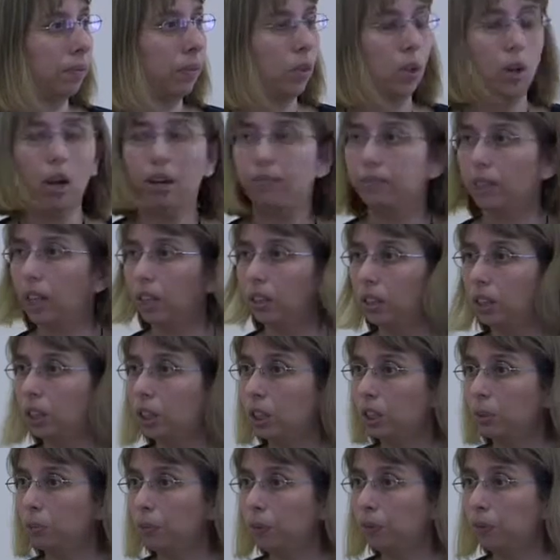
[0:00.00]
You have done
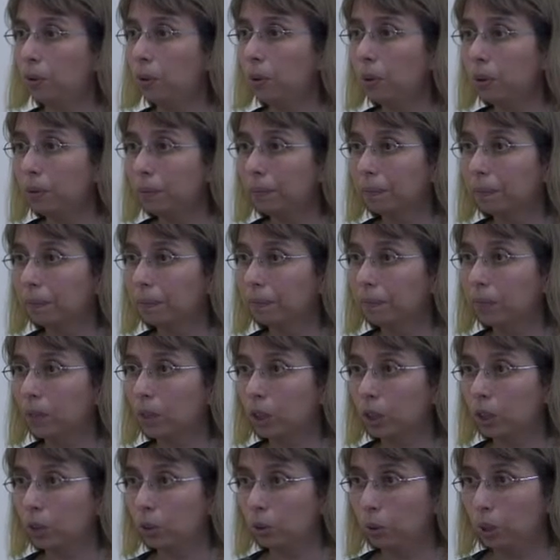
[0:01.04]
research before?
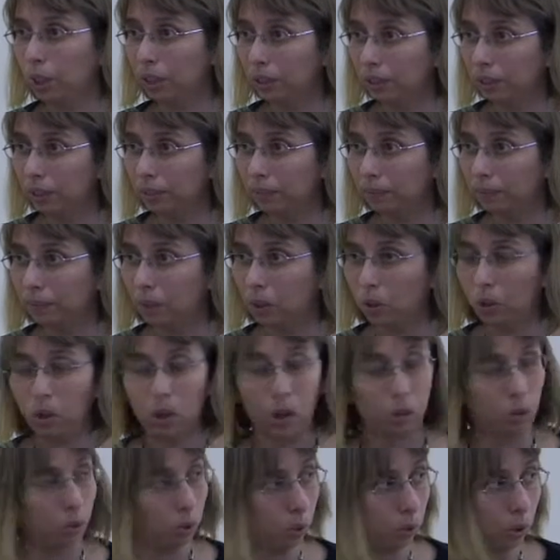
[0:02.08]
Your students? You know
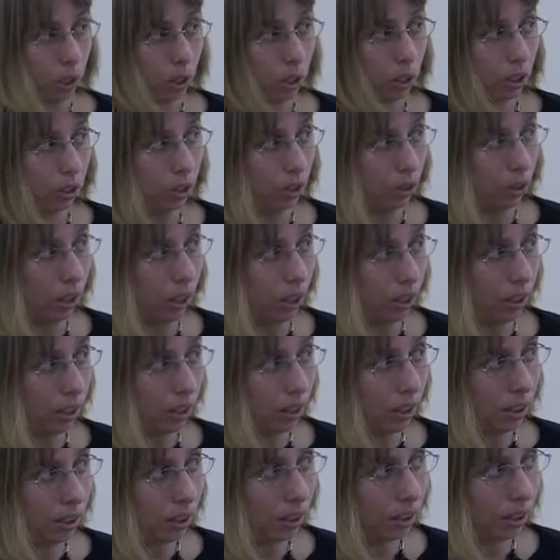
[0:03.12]
how to do research on the
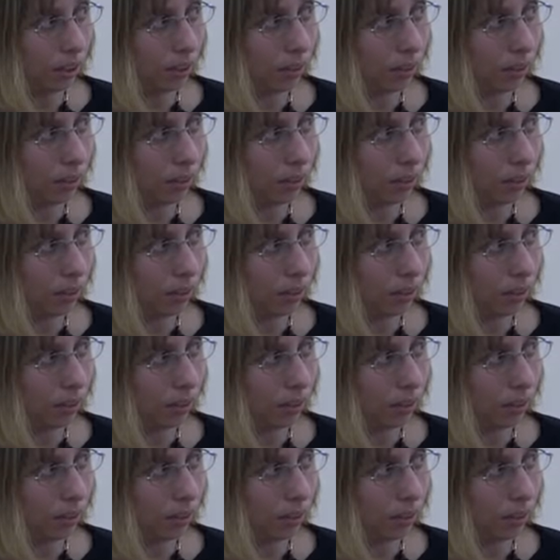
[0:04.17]
internet?